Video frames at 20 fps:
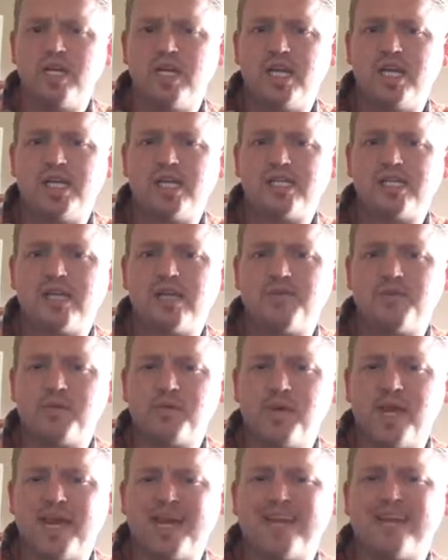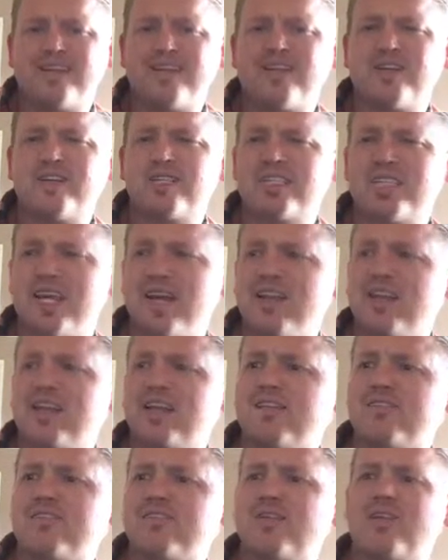in Tampa Bay, and they're
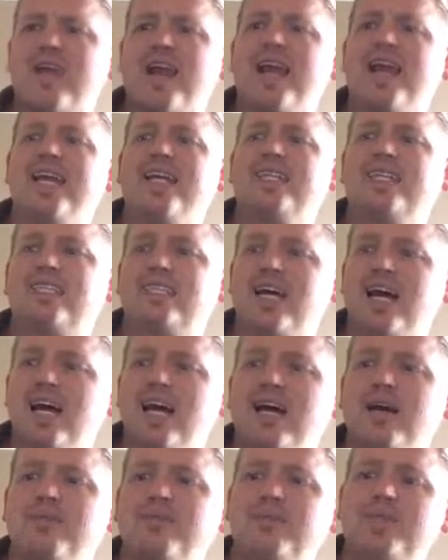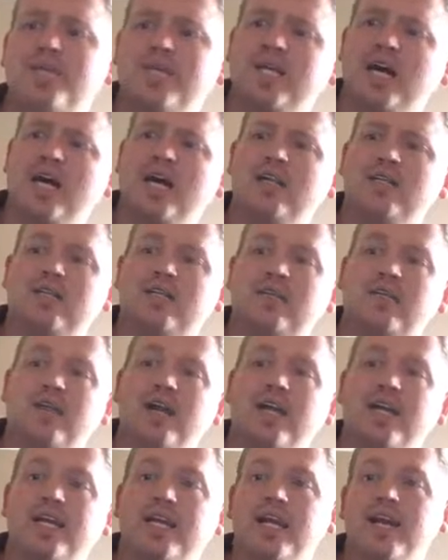selling for a top dollar
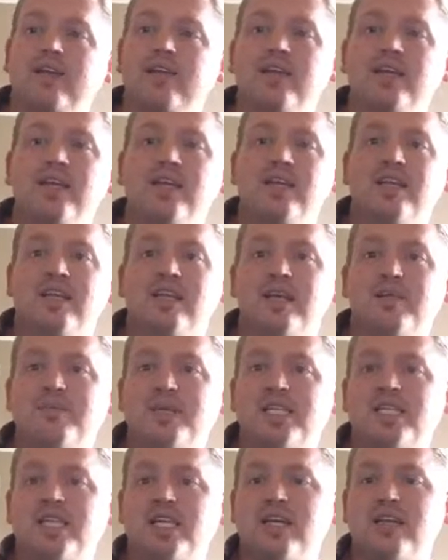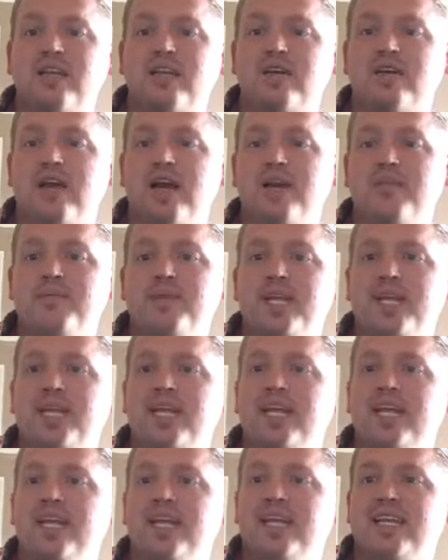right now. Let me tell you, I mean,
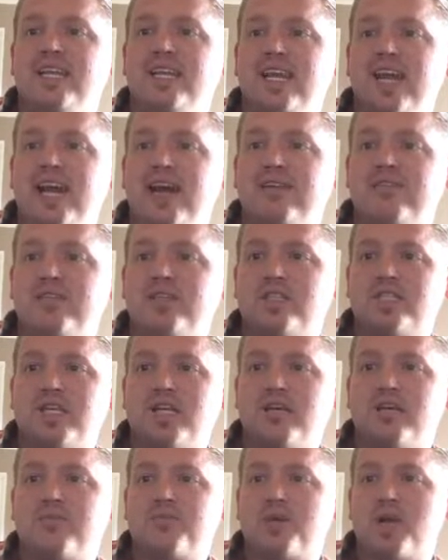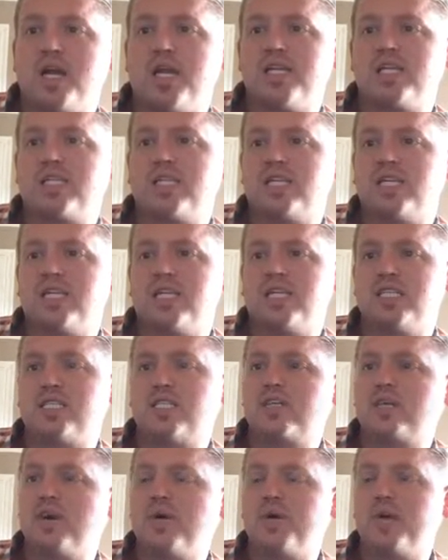the average sale price is
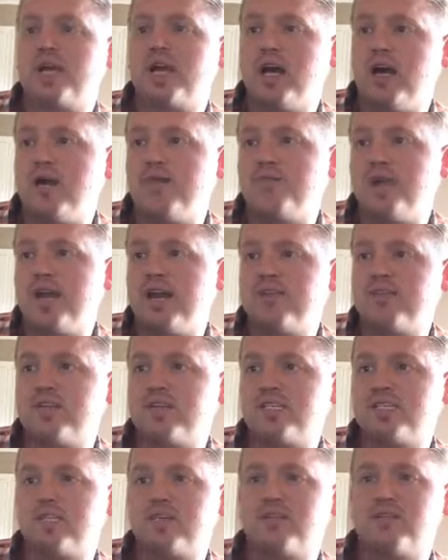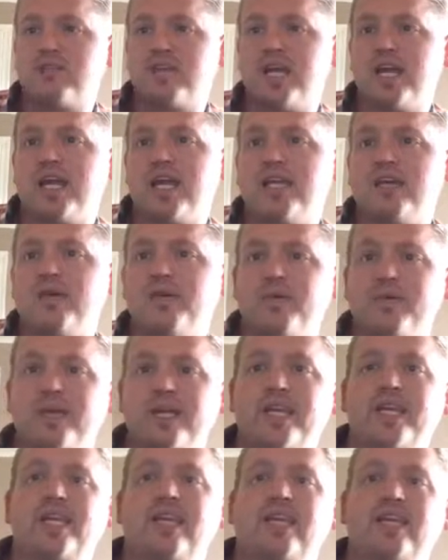going up every single day. I don't
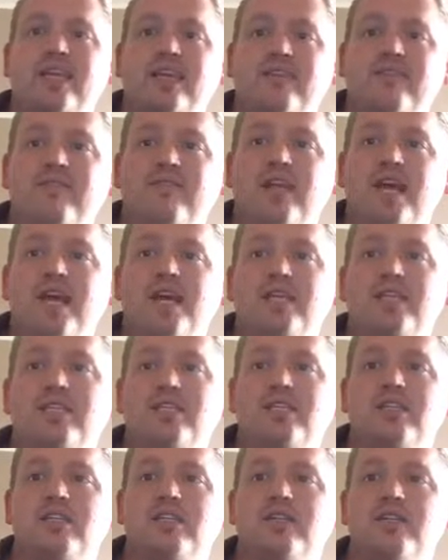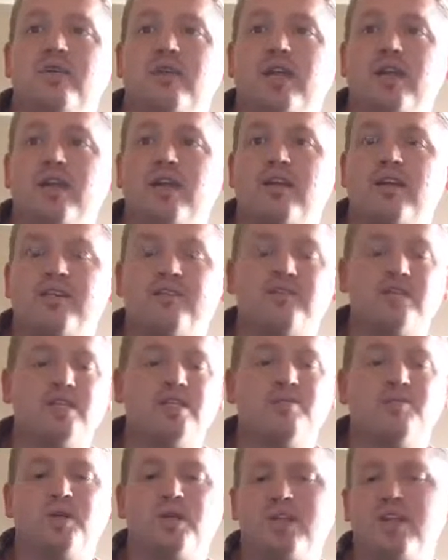wanna give that to you here on
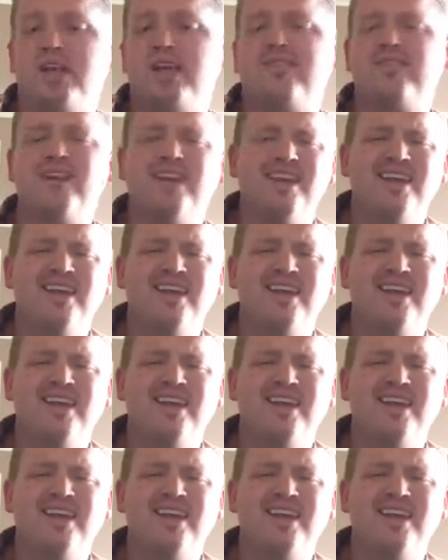Facebook Live,